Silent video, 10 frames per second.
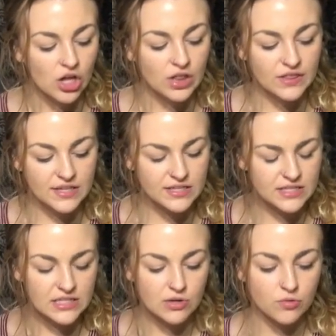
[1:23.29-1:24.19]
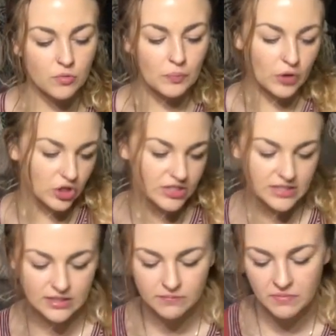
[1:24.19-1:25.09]
this
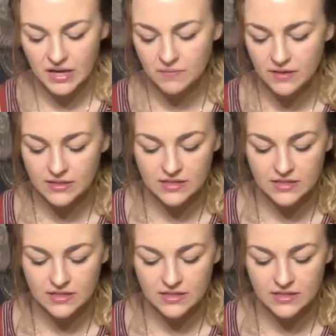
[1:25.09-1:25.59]
person may be